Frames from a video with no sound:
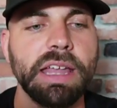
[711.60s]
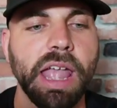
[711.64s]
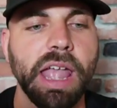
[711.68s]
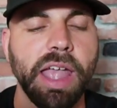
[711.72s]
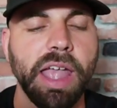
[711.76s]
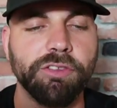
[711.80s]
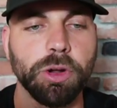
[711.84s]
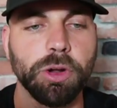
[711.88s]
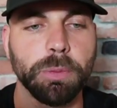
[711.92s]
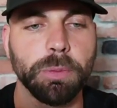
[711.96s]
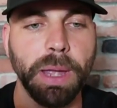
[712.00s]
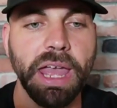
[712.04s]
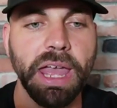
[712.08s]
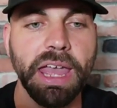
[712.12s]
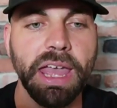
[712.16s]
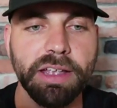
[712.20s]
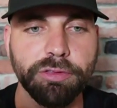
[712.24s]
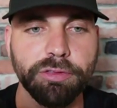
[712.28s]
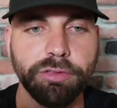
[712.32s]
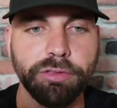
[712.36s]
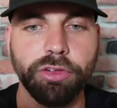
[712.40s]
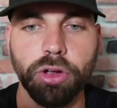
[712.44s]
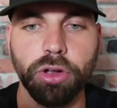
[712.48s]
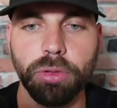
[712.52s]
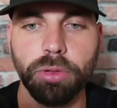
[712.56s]
If you're
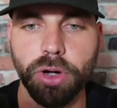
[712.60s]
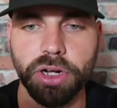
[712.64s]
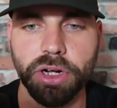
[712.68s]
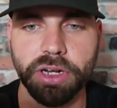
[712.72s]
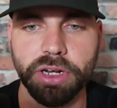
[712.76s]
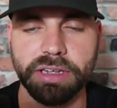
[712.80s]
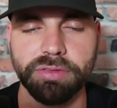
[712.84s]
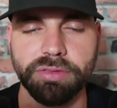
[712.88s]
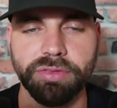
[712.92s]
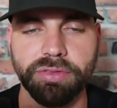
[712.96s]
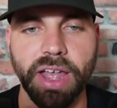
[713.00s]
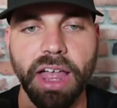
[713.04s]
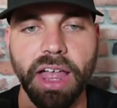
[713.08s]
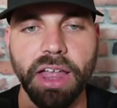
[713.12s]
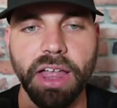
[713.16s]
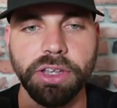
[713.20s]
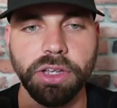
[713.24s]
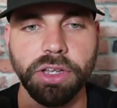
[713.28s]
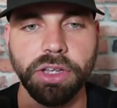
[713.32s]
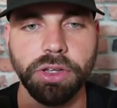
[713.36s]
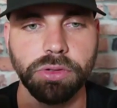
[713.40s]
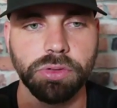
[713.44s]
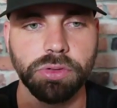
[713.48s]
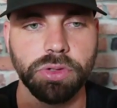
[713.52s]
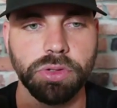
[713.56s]
paying full market
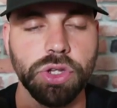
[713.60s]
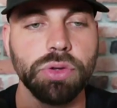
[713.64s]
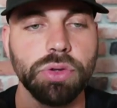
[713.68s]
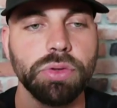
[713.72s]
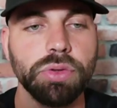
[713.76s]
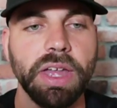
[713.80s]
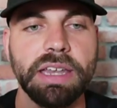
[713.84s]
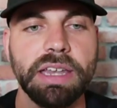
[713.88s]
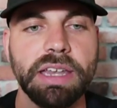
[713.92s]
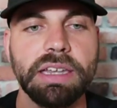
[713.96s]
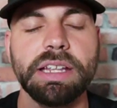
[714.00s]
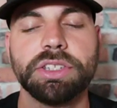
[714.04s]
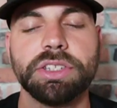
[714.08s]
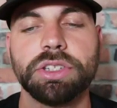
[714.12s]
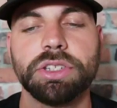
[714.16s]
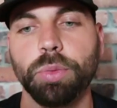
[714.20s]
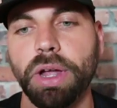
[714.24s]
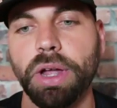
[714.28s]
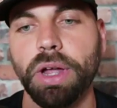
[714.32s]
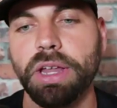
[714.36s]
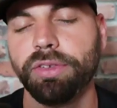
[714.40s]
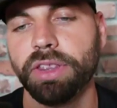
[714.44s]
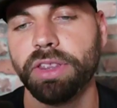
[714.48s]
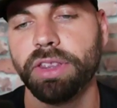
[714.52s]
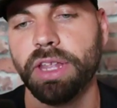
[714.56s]
value, you then need to
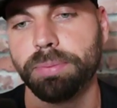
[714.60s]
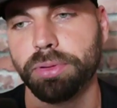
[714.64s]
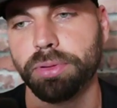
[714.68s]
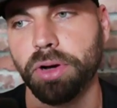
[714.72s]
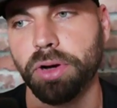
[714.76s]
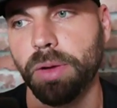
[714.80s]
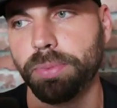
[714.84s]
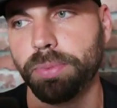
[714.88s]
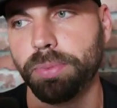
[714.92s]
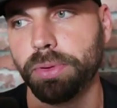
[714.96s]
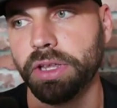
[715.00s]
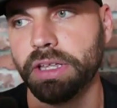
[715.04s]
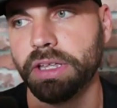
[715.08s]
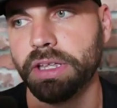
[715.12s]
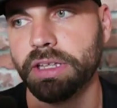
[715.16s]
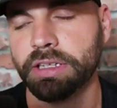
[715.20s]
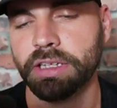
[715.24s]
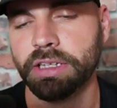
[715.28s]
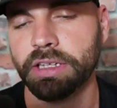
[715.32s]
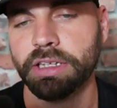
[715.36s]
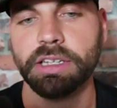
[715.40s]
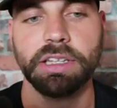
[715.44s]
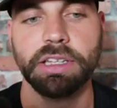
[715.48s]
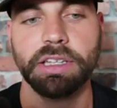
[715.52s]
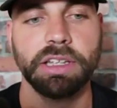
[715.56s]
wait for that property.
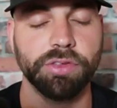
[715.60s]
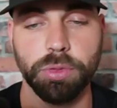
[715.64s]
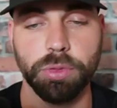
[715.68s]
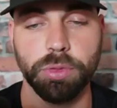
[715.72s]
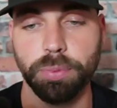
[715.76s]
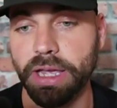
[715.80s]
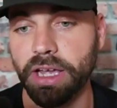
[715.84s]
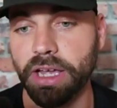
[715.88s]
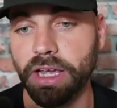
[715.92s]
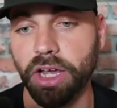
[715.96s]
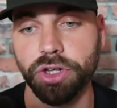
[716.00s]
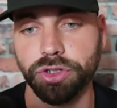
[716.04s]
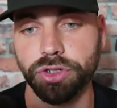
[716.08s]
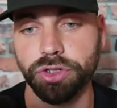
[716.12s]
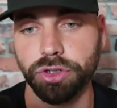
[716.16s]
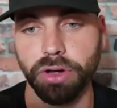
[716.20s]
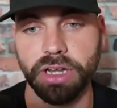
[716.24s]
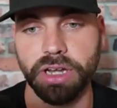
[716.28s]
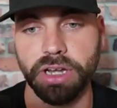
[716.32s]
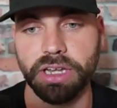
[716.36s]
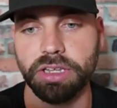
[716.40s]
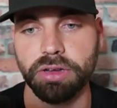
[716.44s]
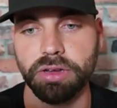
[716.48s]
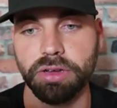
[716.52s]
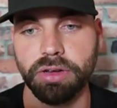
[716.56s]
If you pay 100
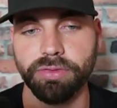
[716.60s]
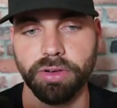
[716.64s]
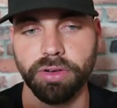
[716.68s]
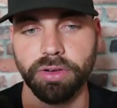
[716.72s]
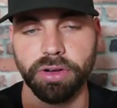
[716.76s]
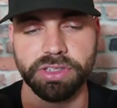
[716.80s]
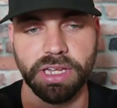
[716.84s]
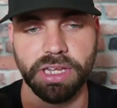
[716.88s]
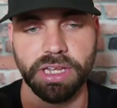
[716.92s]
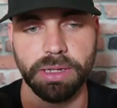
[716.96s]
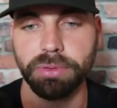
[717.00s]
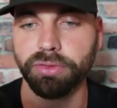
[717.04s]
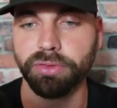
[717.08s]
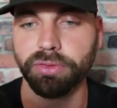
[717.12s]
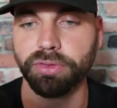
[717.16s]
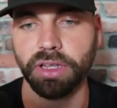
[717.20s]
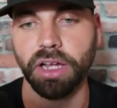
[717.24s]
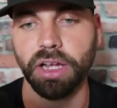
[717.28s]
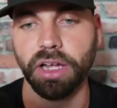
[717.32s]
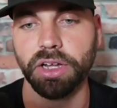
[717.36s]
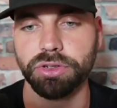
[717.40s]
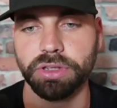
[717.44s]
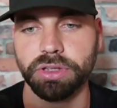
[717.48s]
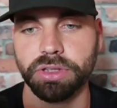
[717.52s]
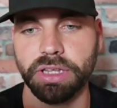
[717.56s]
grand a unit, for example, for the
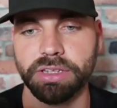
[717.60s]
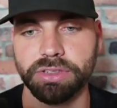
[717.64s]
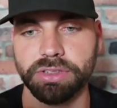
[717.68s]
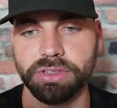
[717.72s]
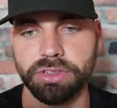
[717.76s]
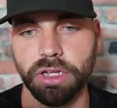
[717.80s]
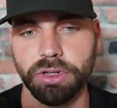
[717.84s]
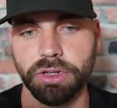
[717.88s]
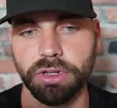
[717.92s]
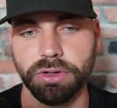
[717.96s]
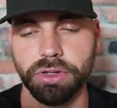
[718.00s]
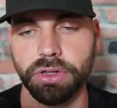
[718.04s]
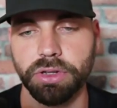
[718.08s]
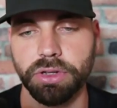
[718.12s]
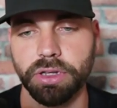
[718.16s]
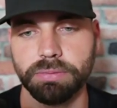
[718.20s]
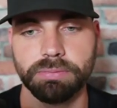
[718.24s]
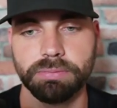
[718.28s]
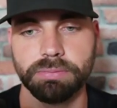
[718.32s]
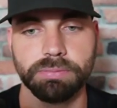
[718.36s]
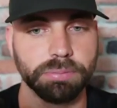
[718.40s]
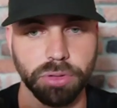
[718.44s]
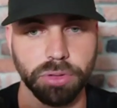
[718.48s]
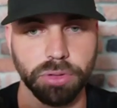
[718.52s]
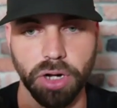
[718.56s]
$100,000 unit
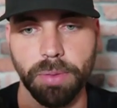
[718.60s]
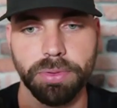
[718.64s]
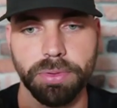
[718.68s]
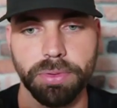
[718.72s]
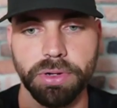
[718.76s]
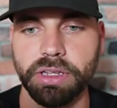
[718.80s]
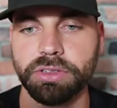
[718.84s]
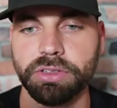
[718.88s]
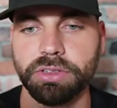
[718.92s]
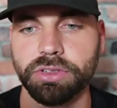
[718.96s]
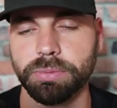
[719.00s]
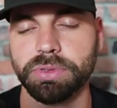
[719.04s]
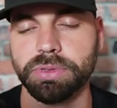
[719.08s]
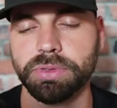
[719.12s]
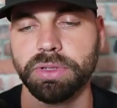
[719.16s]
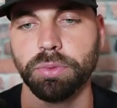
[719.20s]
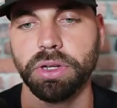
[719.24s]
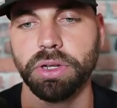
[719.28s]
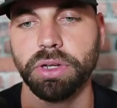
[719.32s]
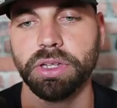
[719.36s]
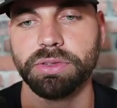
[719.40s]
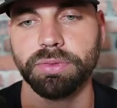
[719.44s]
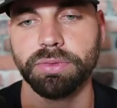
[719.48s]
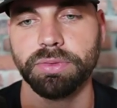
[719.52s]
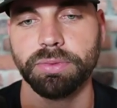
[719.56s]
property in terms of
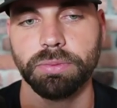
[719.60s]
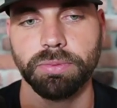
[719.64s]
what it's